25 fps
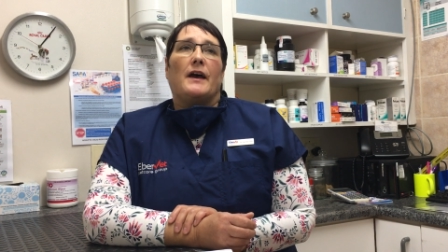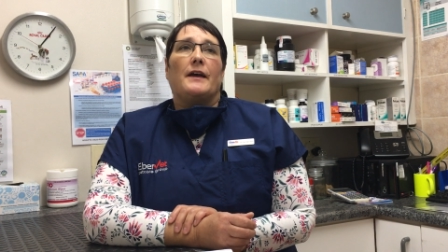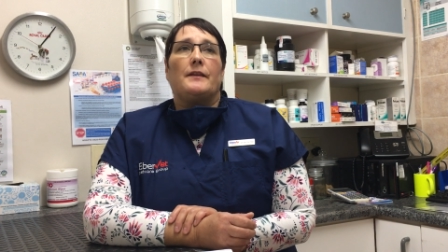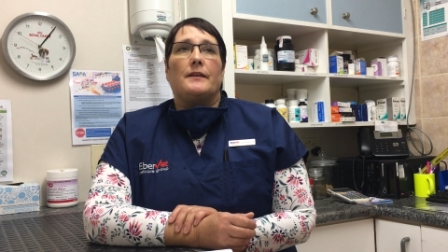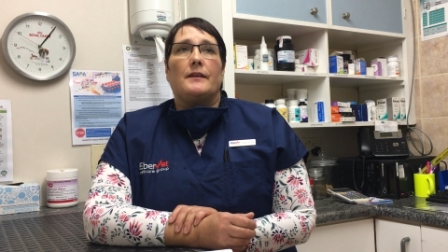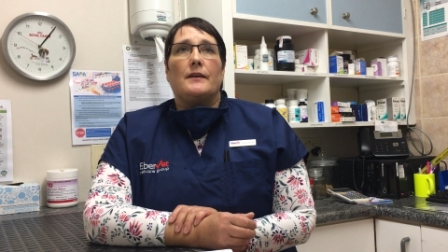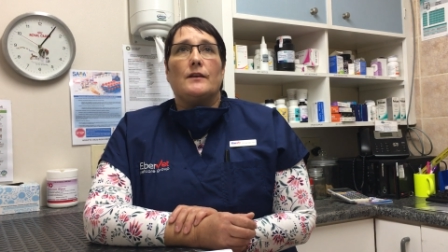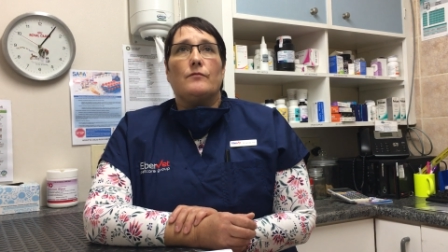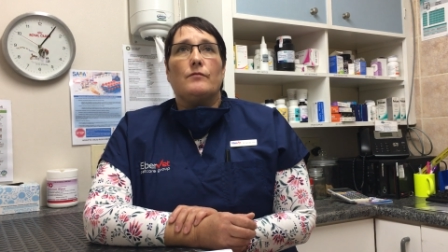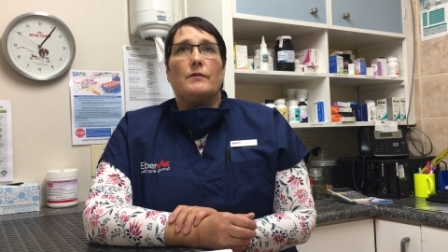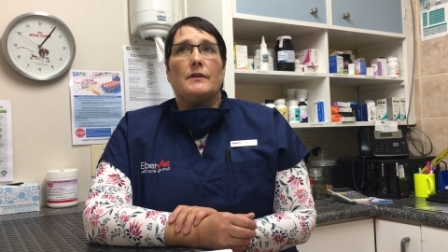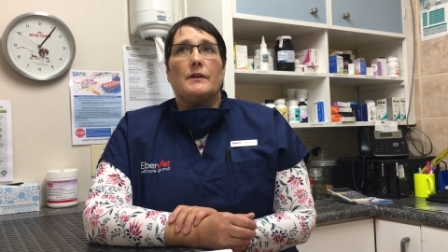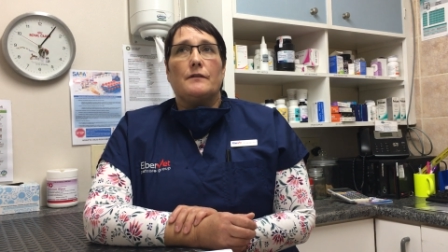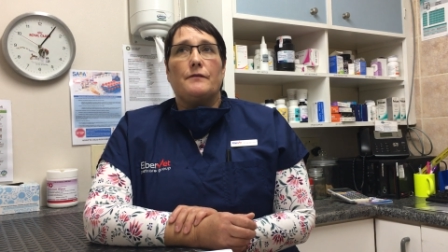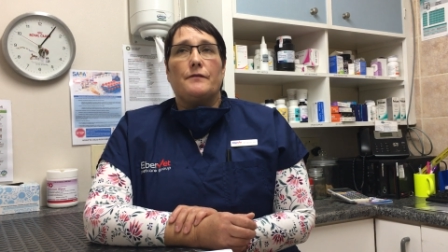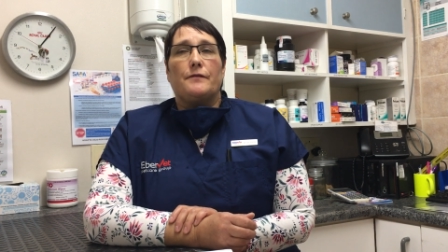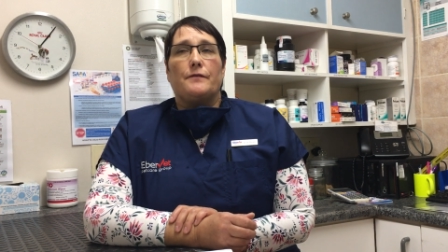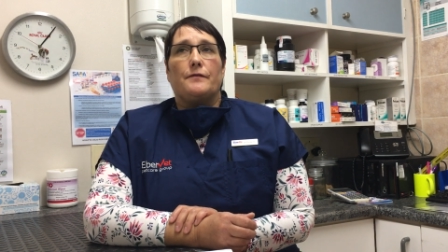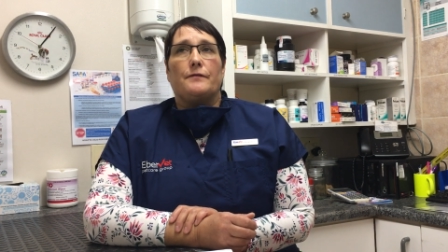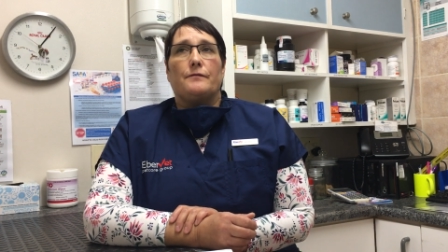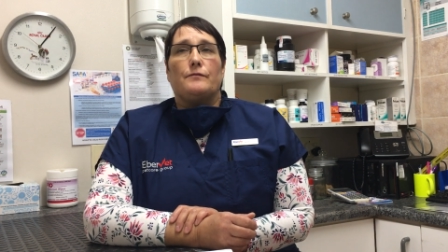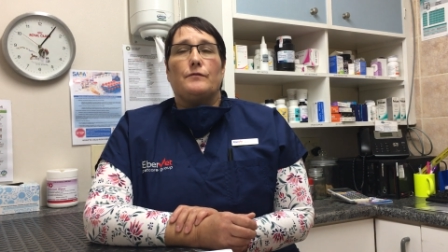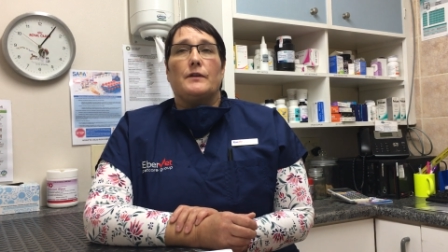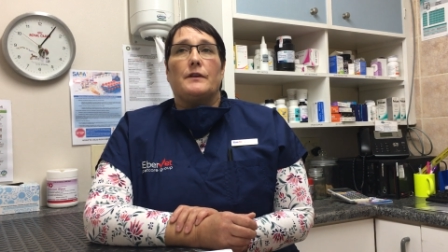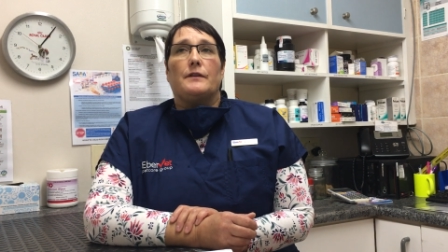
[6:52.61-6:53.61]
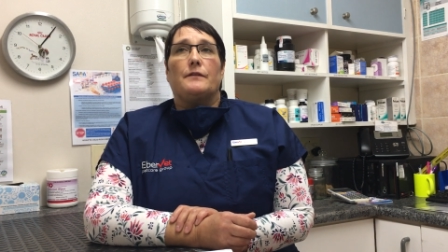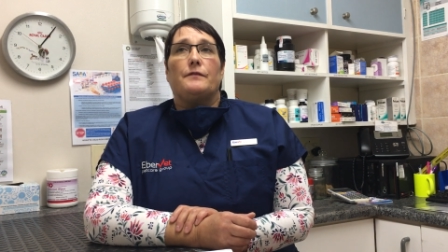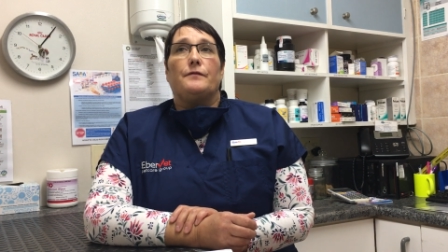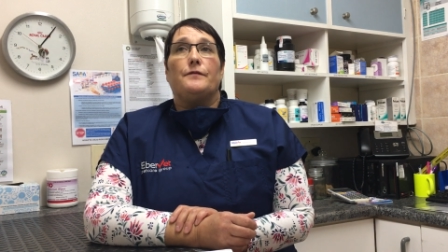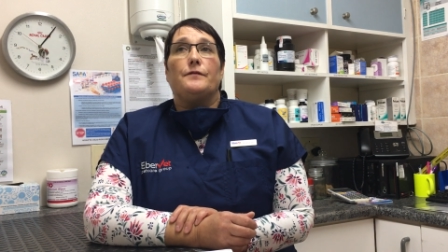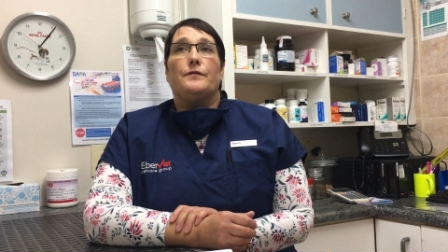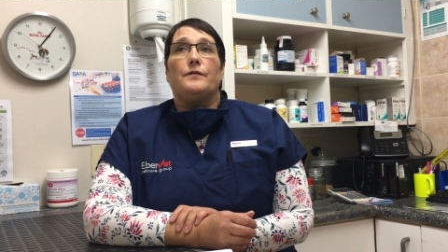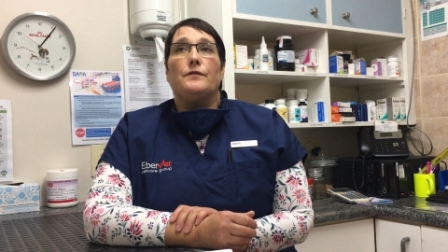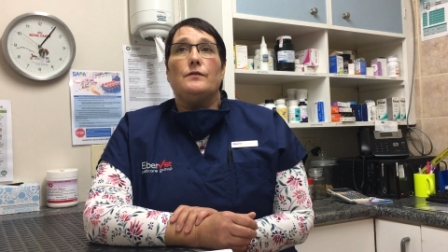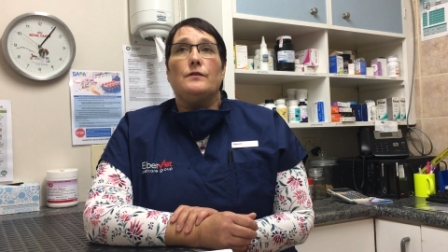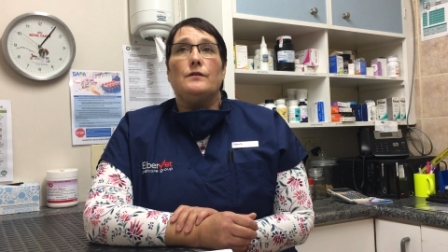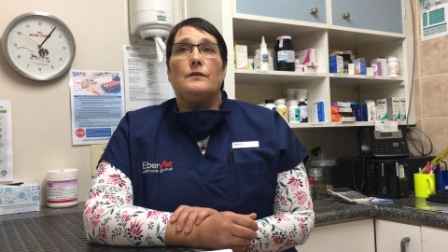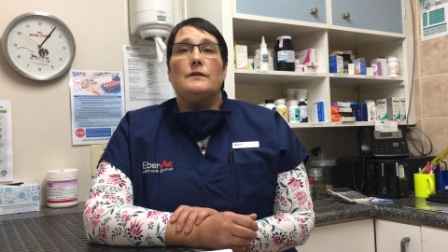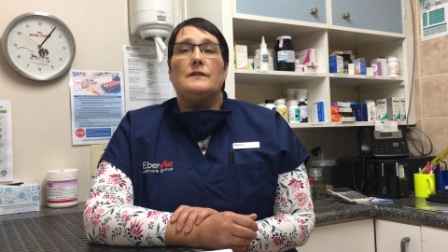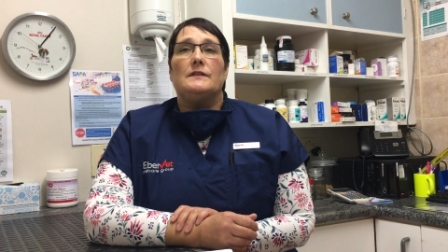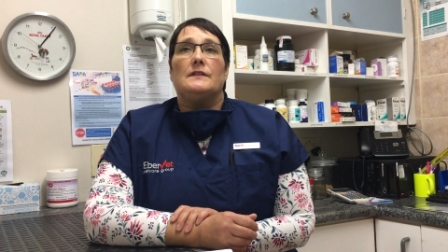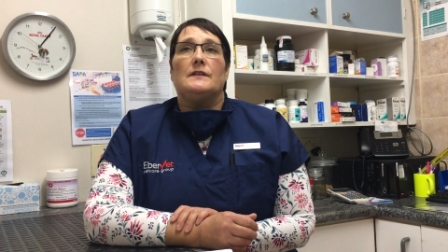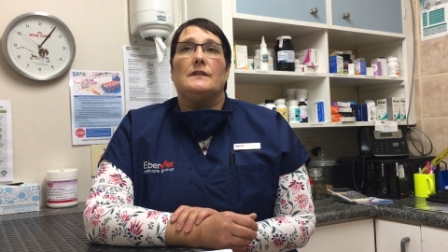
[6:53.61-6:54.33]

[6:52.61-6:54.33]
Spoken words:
I think with foods,